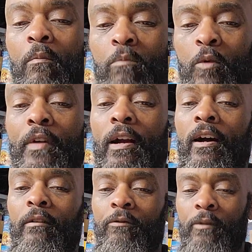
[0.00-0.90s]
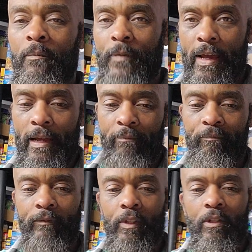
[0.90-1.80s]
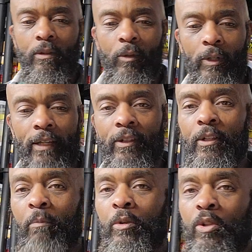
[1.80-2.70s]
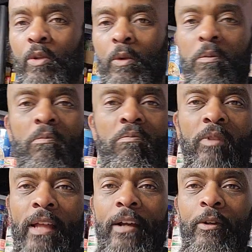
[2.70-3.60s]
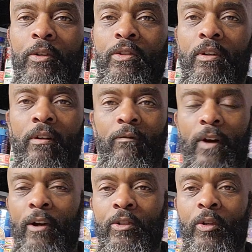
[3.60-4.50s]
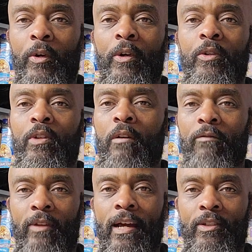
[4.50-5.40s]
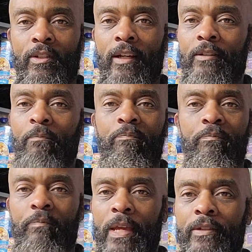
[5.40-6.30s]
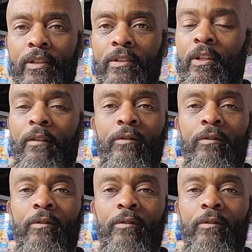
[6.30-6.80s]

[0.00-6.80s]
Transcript: Moving on from that, you look at the number 2, lighters, fire starters, flashlights, basic stuff.